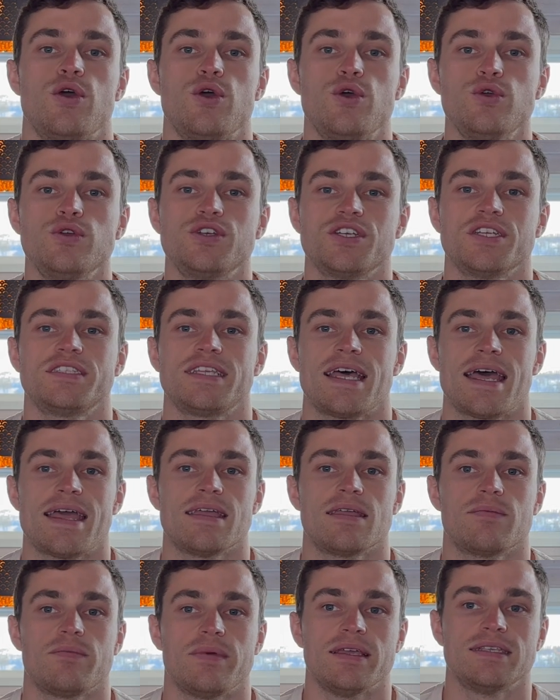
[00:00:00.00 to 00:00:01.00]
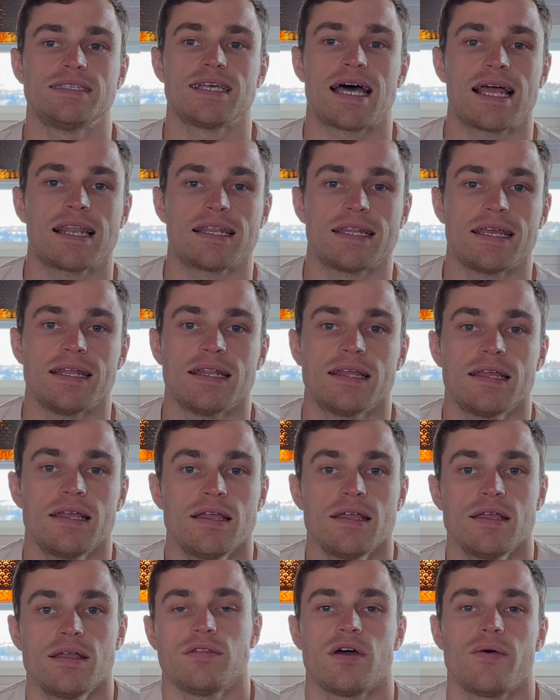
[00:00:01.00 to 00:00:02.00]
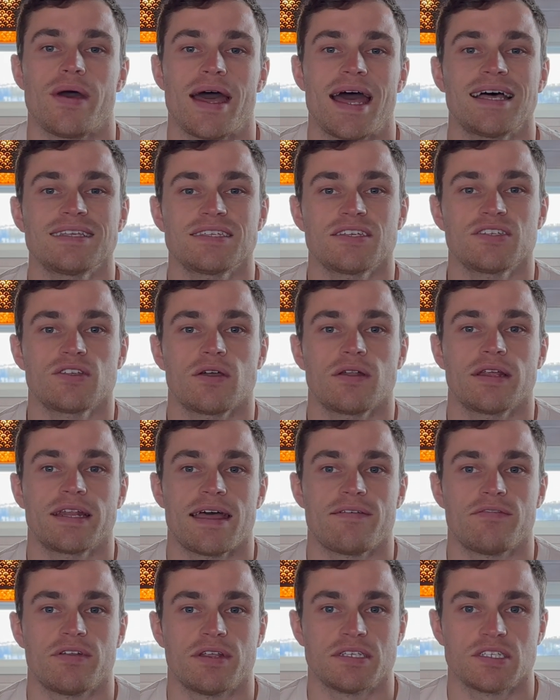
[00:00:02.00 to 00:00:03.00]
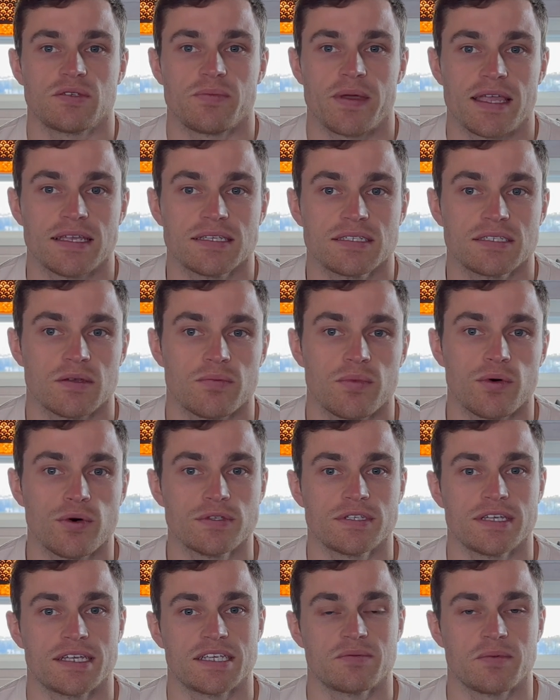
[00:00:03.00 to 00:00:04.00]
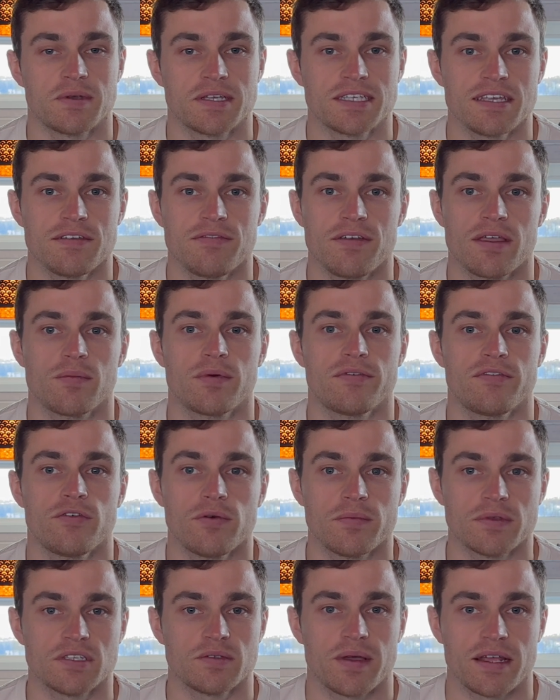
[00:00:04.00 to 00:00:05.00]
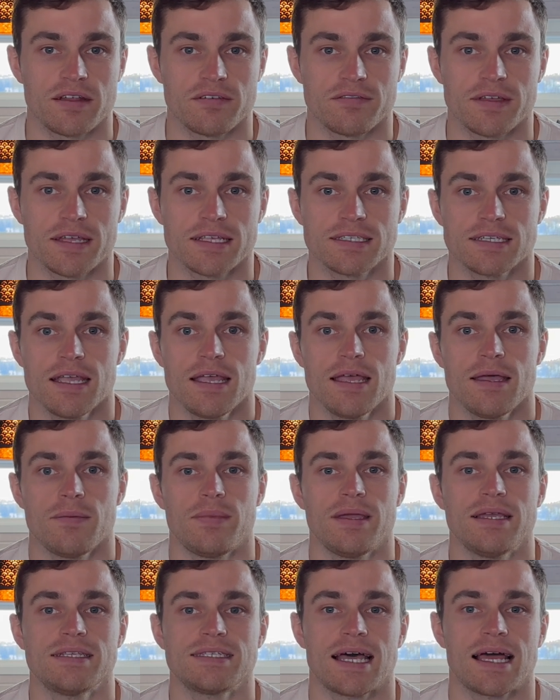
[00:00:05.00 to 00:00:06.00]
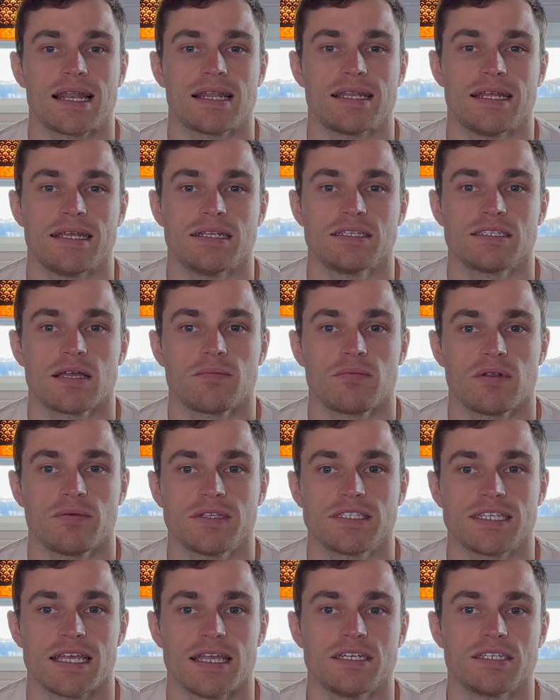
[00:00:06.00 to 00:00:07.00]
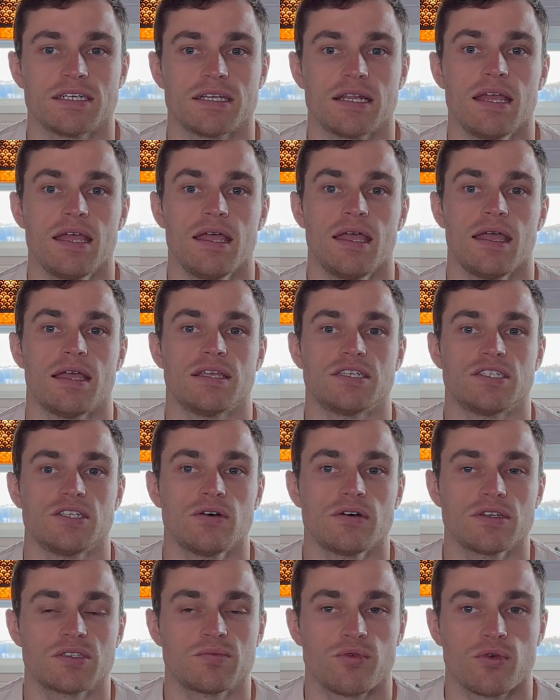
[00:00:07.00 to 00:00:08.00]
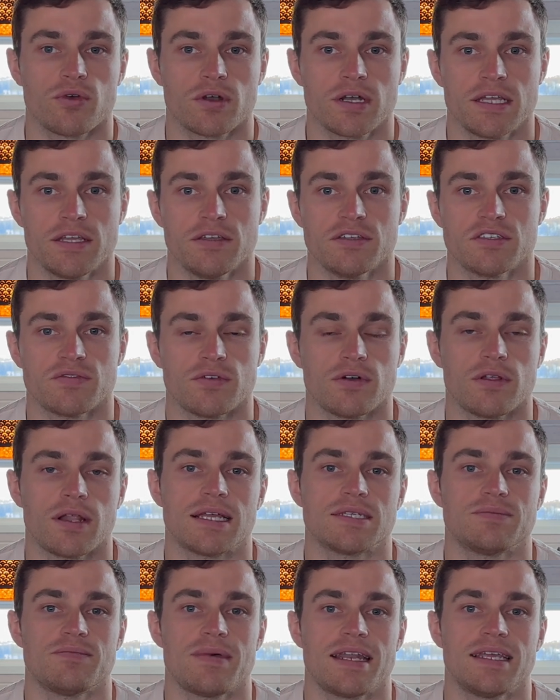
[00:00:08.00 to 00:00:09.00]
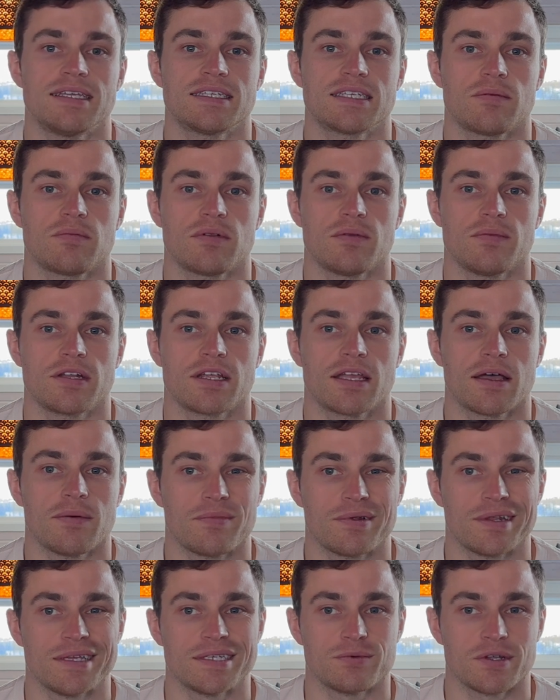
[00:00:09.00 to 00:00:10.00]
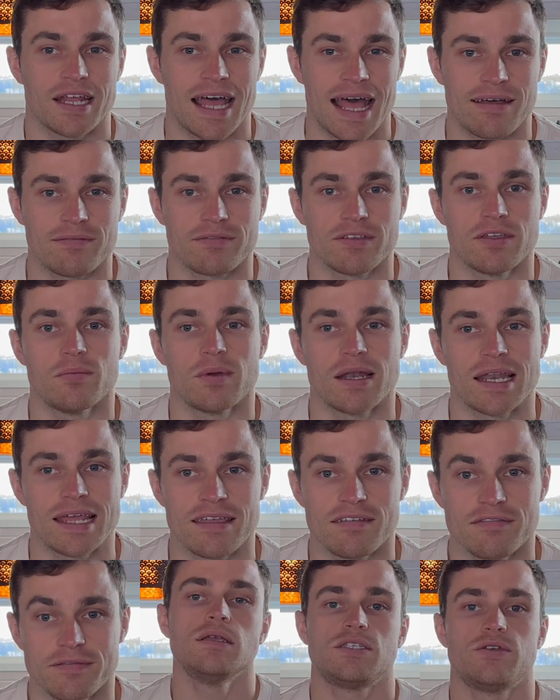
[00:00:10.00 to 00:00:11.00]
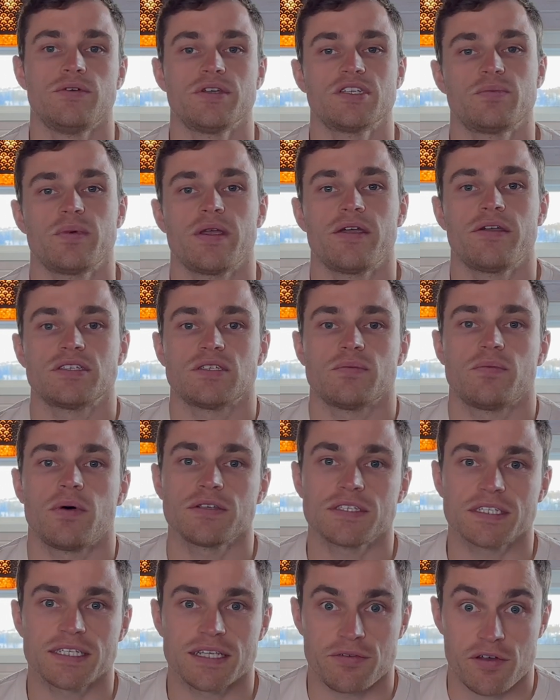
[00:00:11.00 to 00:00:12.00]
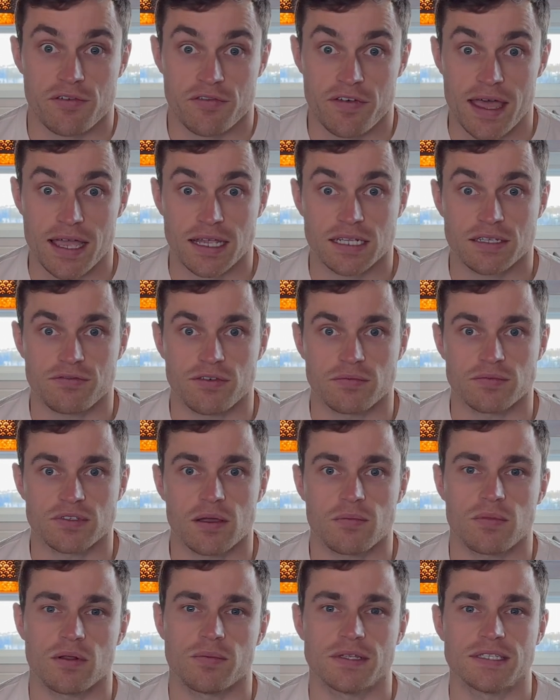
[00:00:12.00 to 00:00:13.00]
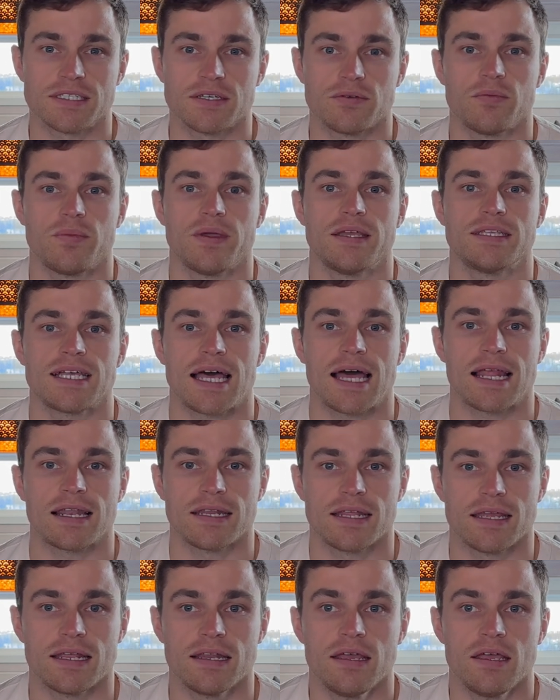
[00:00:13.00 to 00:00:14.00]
who should take beta-alanine? Though it has a solid evidence base supporting specific performance benefits, beta-alanine supplementation is not as broadly useful as many supplement companies would have you believe. To experience a positive effect from supplementing with beta-alanine,